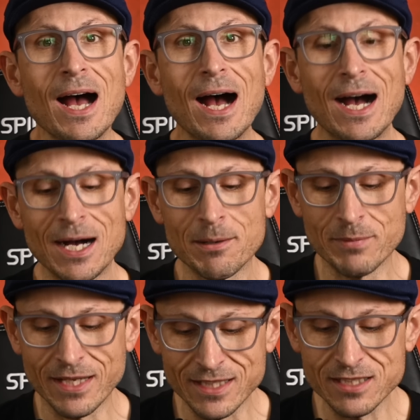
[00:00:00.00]

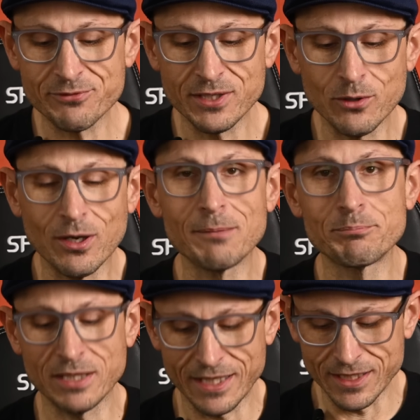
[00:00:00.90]
Um, in this video, I'm
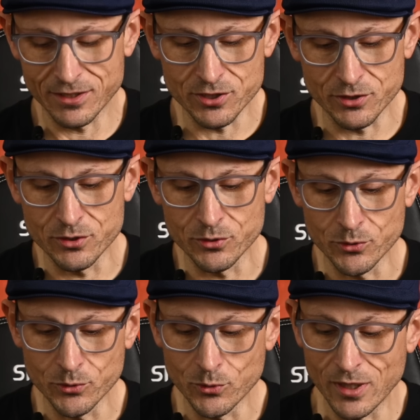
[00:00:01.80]
planning to
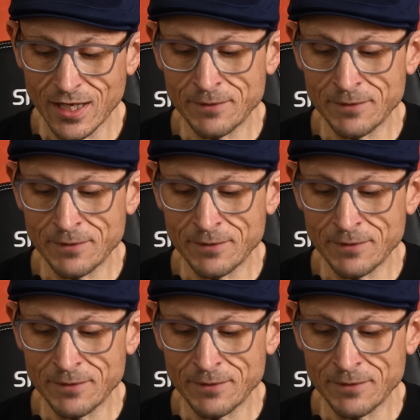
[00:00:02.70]
do